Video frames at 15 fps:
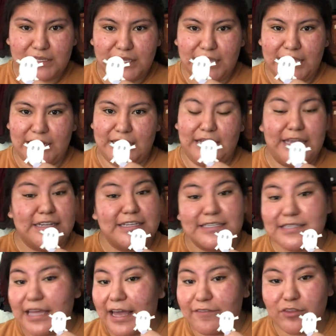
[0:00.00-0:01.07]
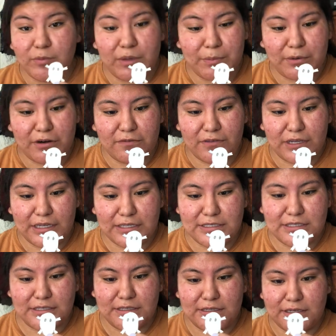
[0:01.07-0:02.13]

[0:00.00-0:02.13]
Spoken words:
and it doesn't have to be perfect.